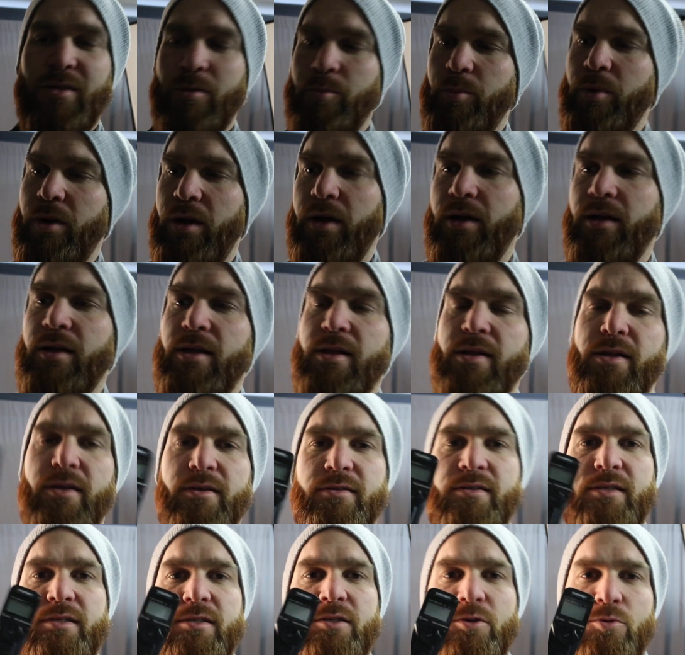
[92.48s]
it, but
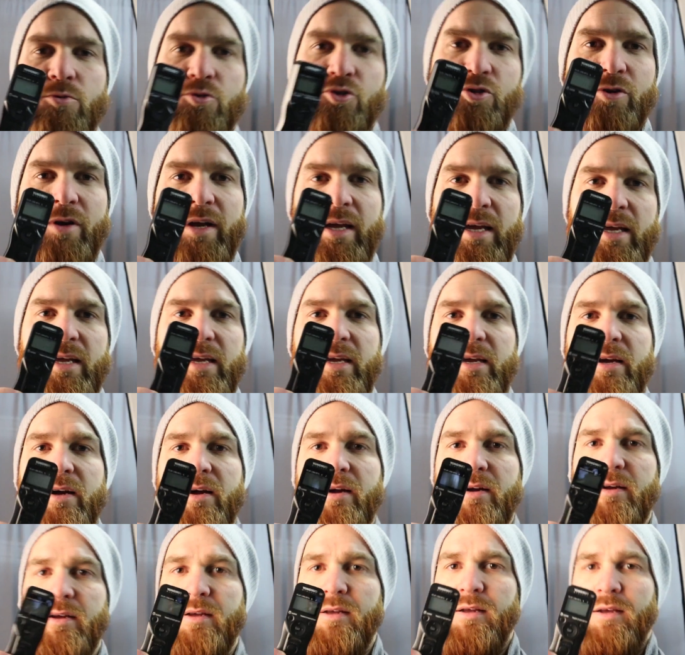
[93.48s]
it's this little trigger
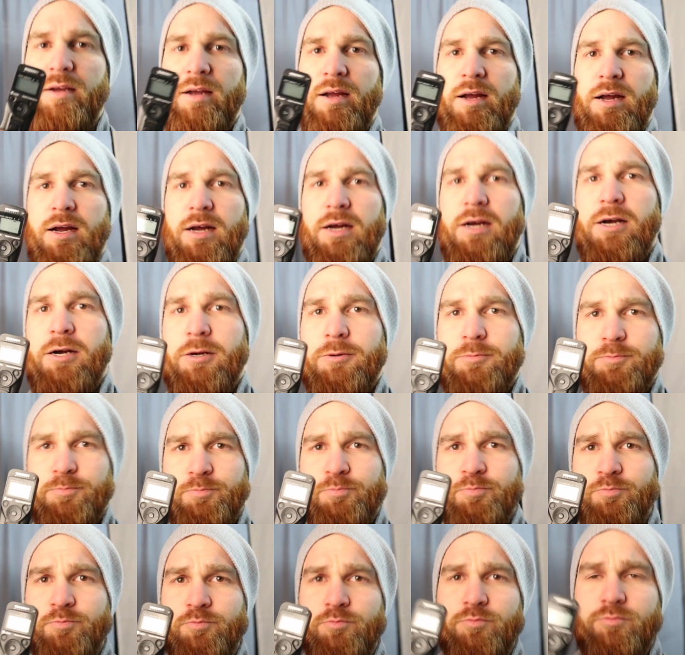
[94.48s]
here,
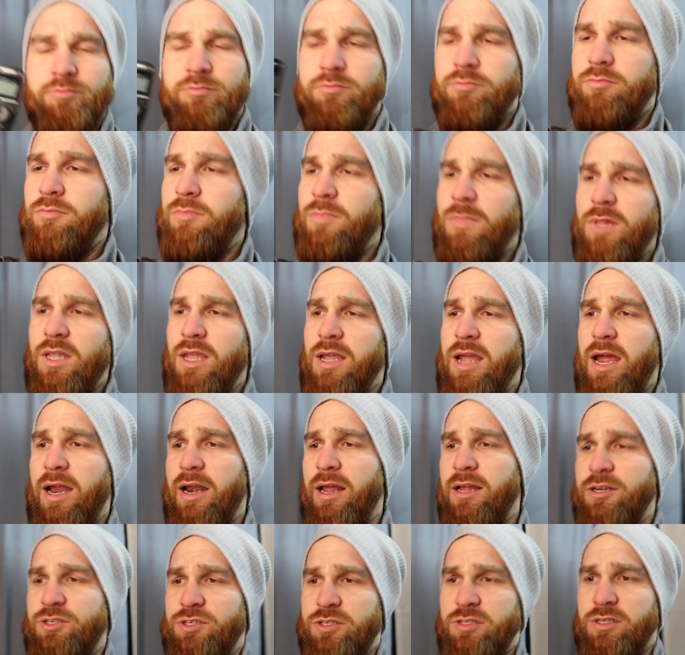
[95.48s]
and
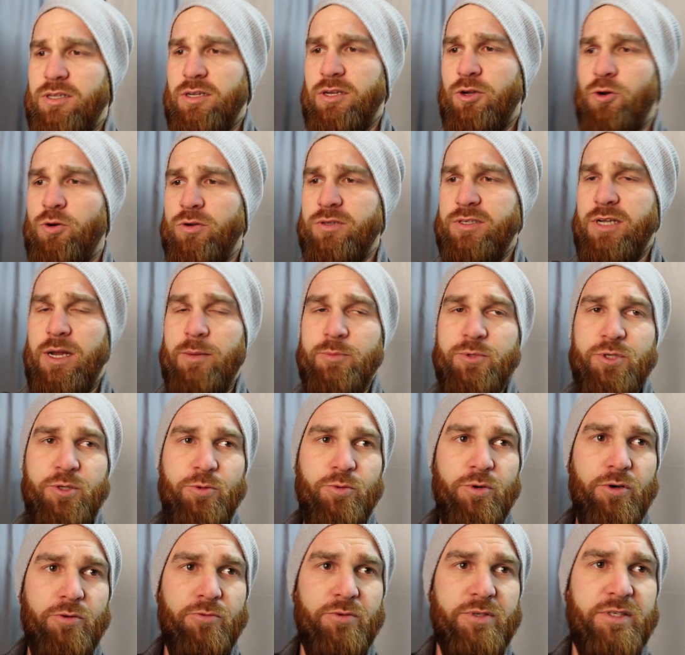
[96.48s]
it just hooks up
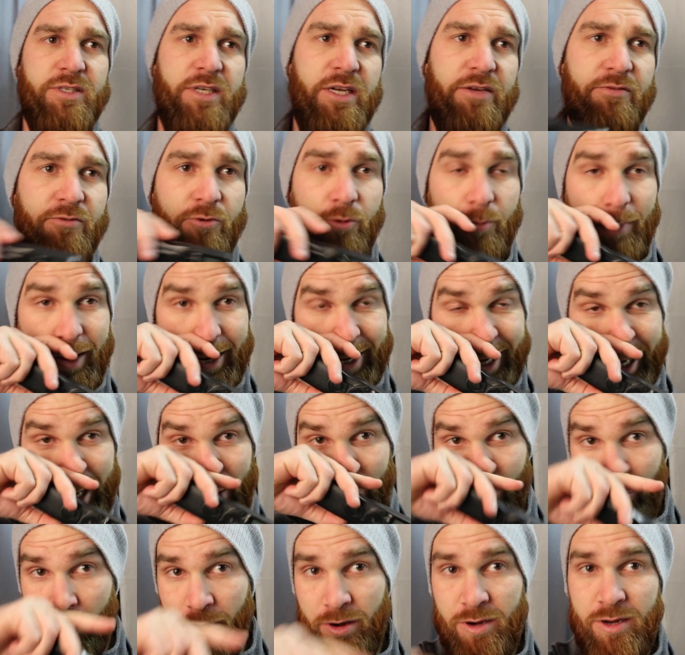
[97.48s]
to a receiver on my
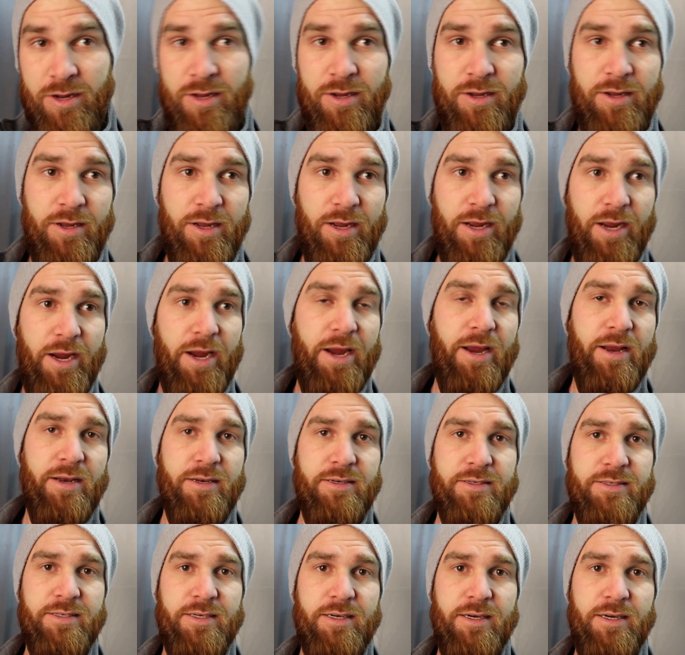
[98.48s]
camera,
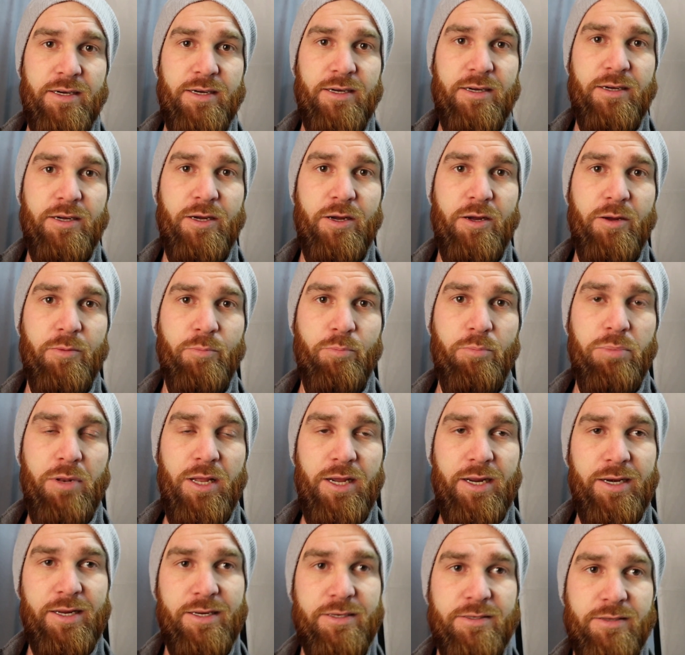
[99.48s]
and I
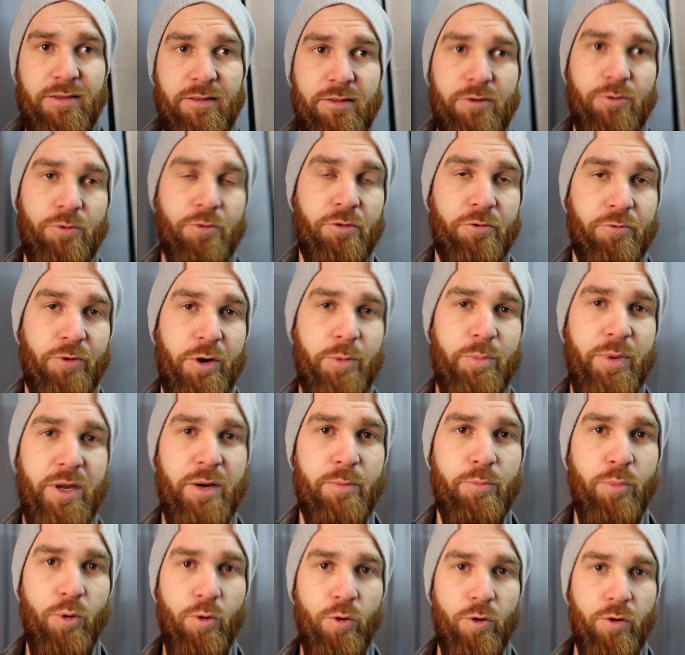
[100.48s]
plug it into the little
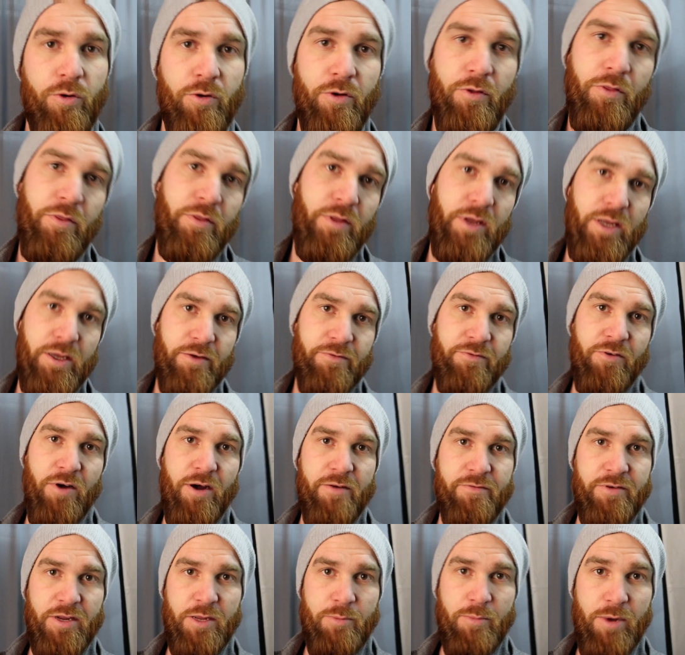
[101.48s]
3-pin port on the
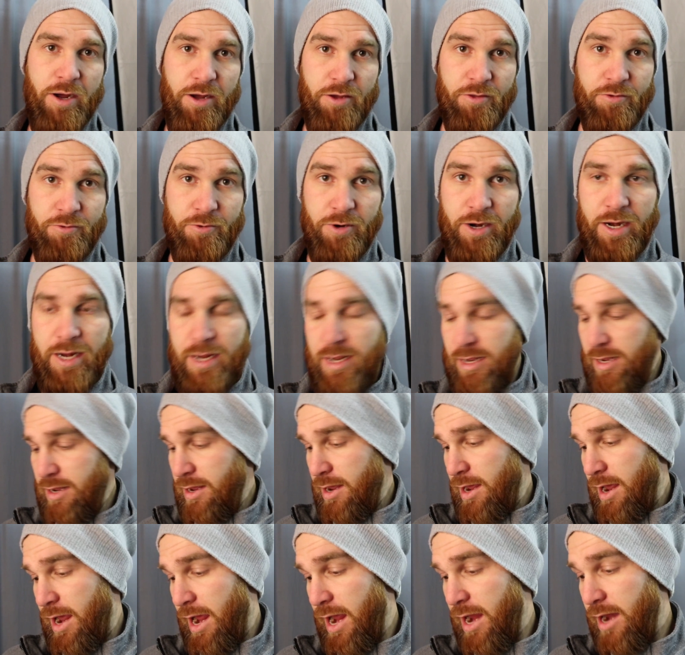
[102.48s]
5D Mark III,
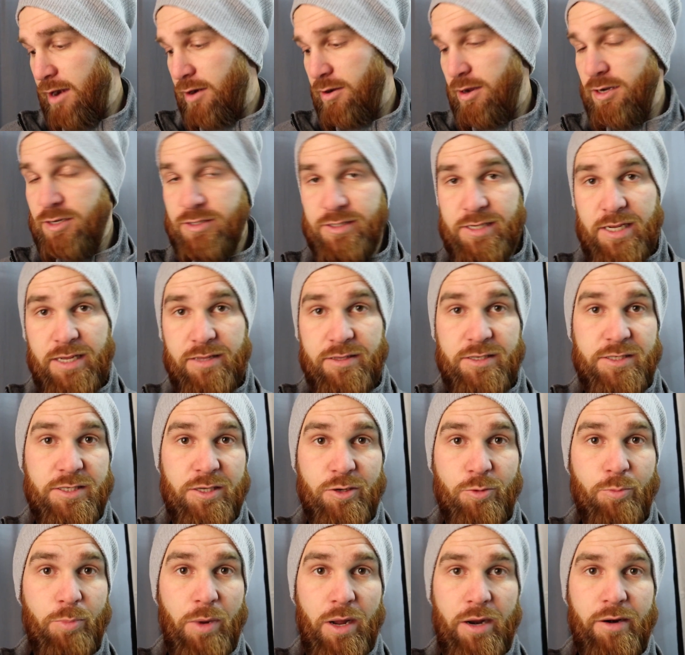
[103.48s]
and I just hit this
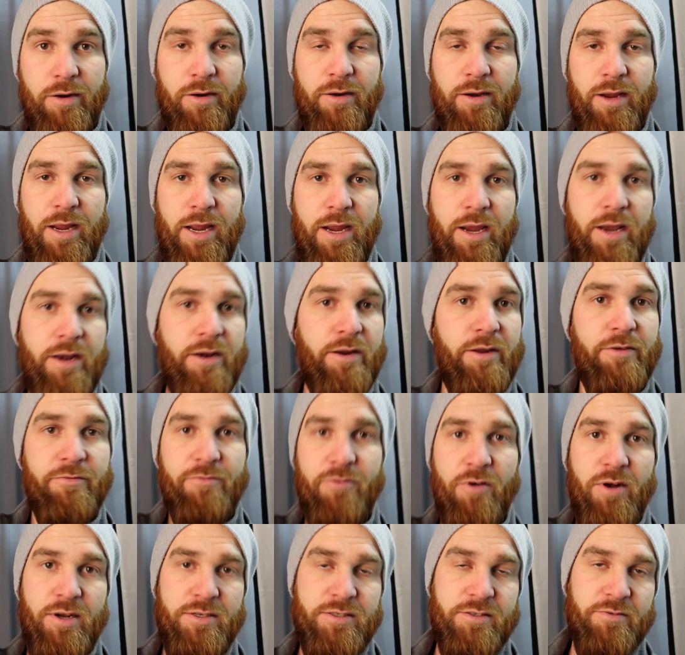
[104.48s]
little button and it
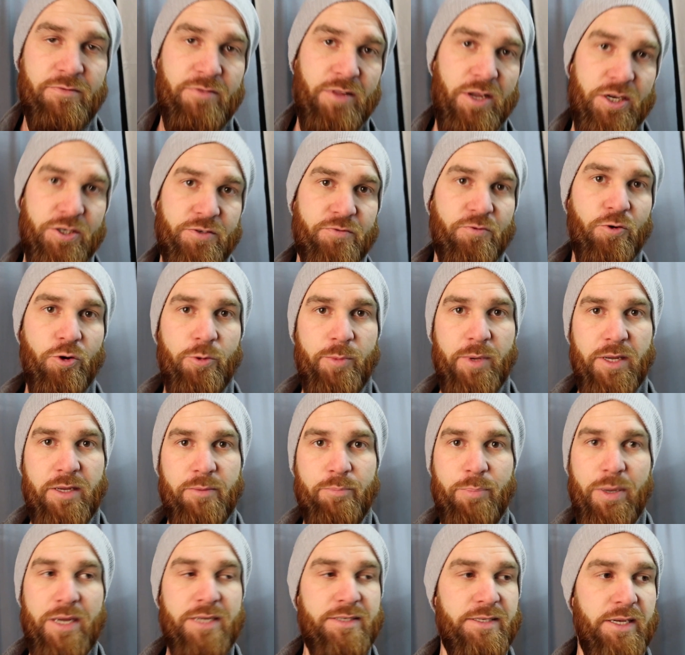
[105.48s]
fires the flash for me.
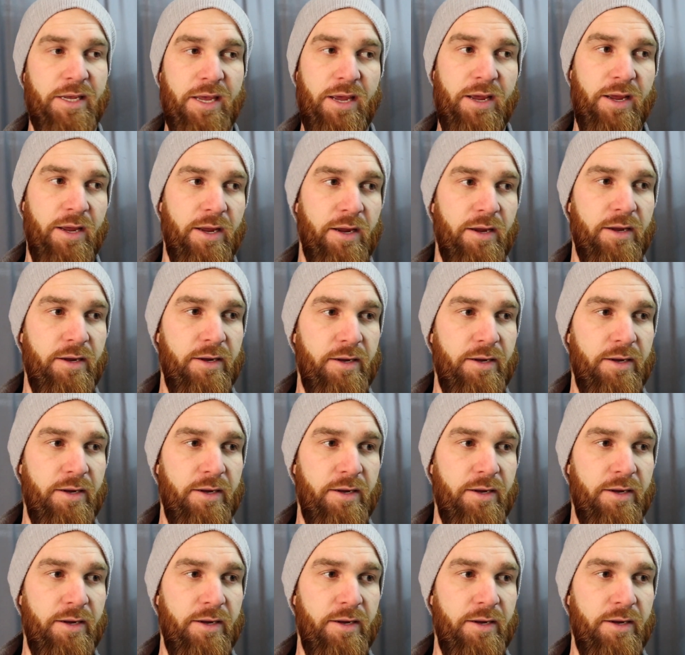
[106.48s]
Piece of cake.